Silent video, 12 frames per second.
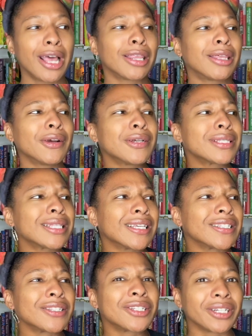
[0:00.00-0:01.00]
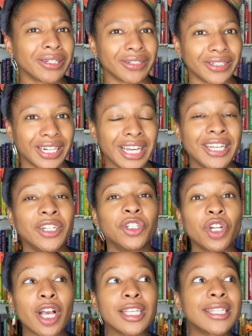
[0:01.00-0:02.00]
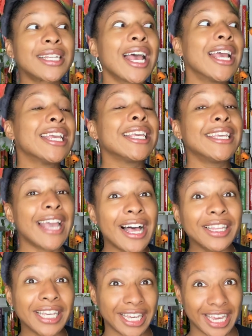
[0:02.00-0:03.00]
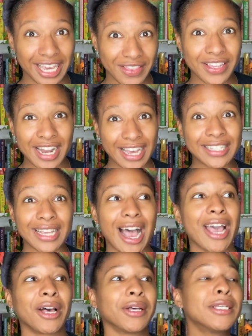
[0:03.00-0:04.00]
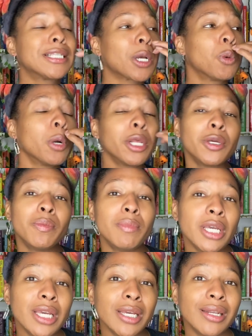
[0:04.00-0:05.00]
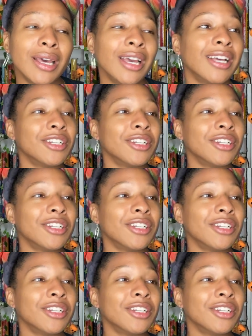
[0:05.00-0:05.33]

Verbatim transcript: there's this dude just yelling in the next aisle. He's like, what do you mean?